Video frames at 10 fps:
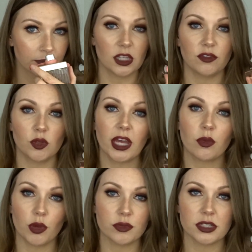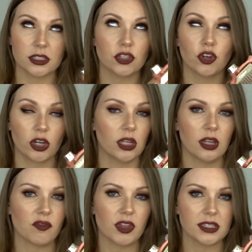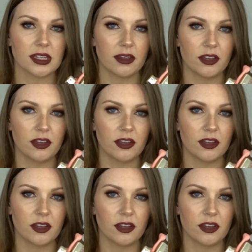if you like roses, you're gonna love this.